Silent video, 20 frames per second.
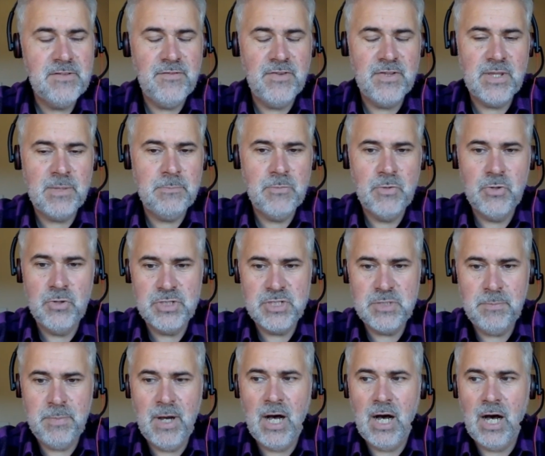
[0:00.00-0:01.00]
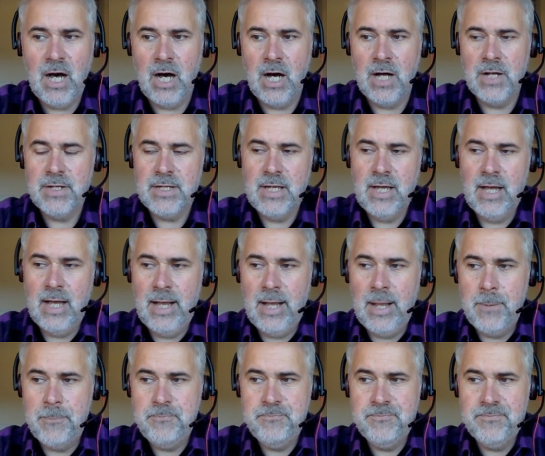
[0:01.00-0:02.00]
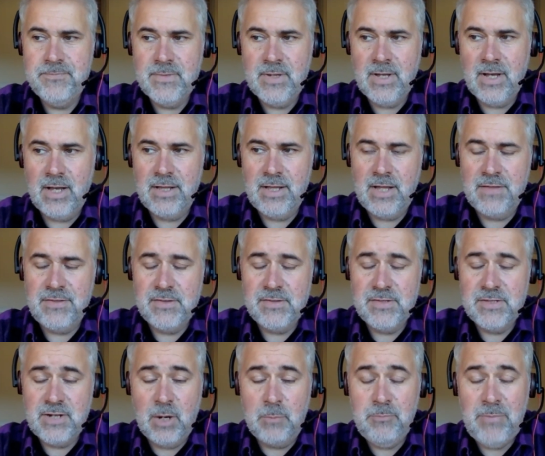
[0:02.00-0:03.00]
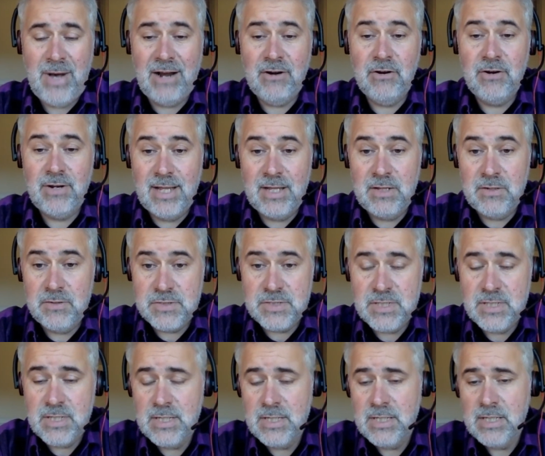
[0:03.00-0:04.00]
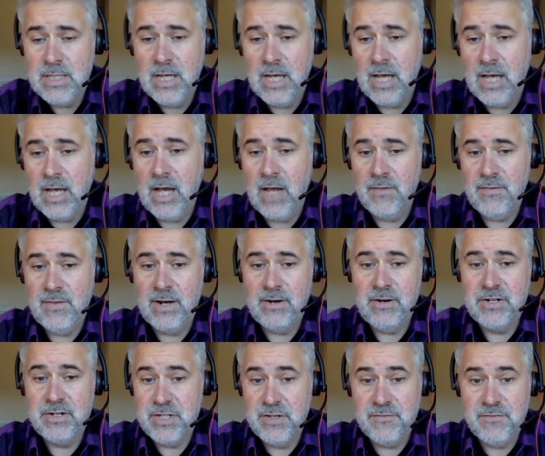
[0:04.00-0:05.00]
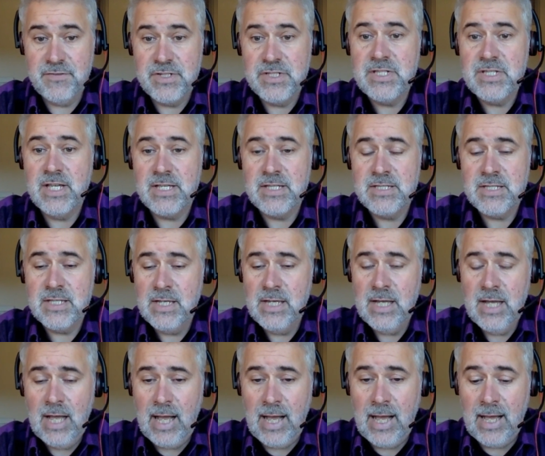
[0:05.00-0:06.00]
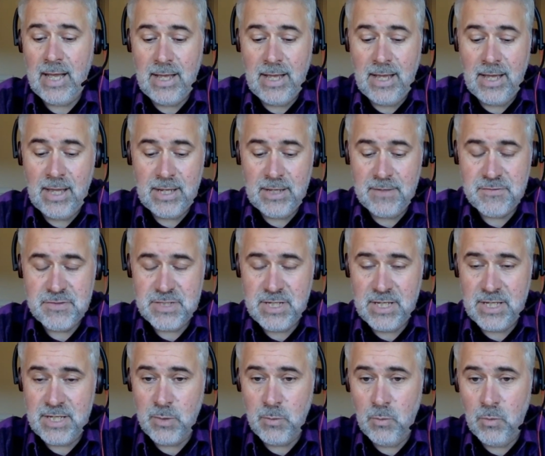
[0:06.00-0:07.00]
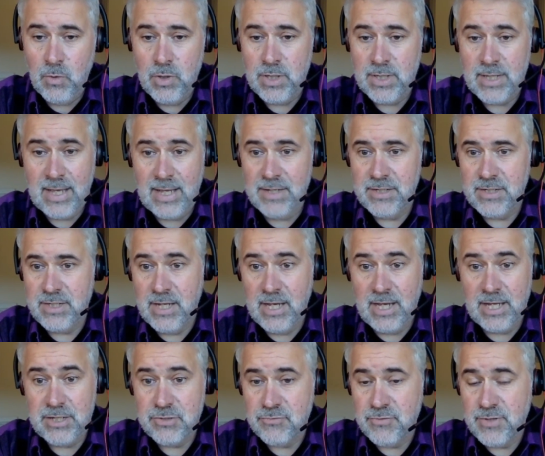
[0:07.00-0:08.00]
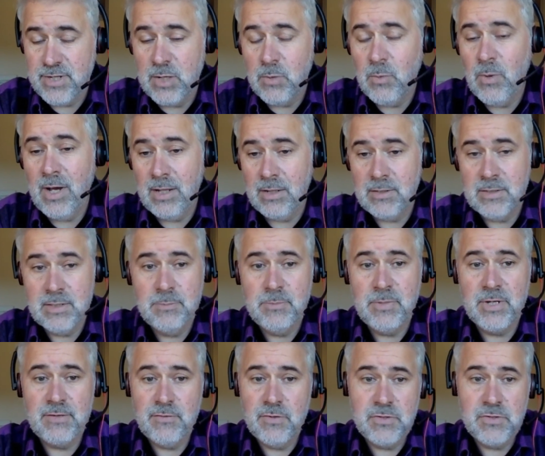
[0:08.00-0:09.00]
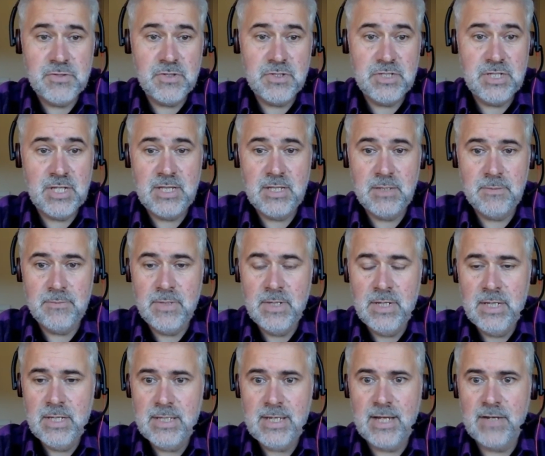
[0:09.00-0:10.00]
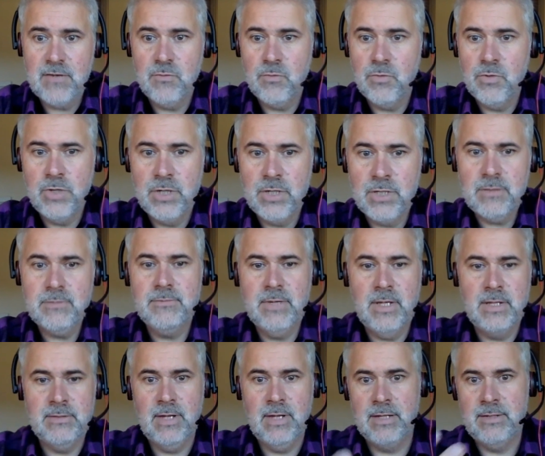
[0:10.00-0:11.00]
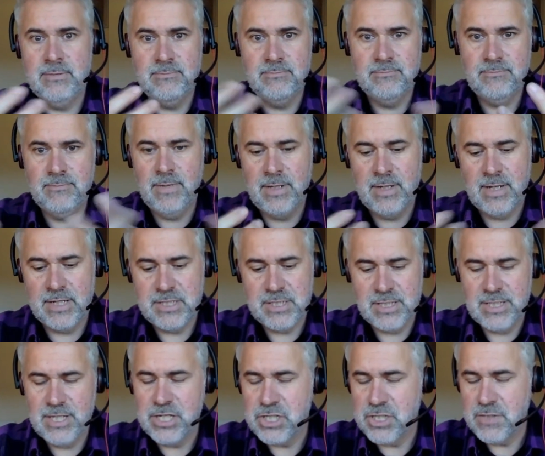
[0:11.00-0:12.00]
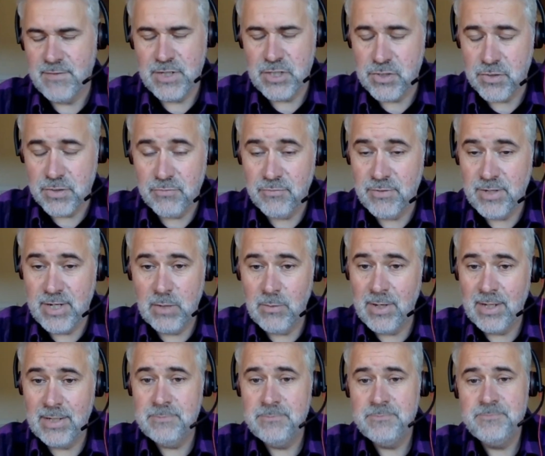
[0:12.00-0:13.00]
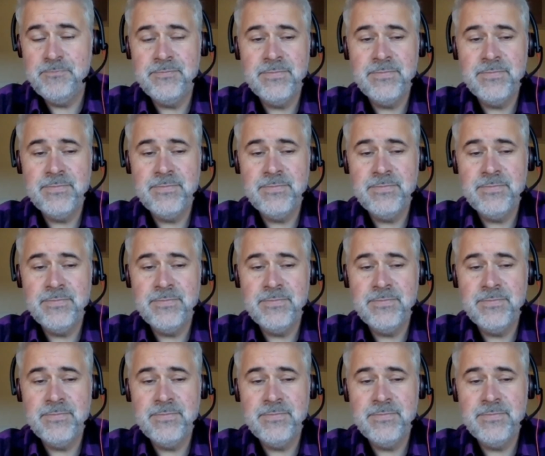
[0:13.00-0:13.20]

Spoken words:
For the most part, I think there are parallels and there are differences. And I've seen it work hand in hand really well, but I've also seen them kind of work in isolation of each other really well.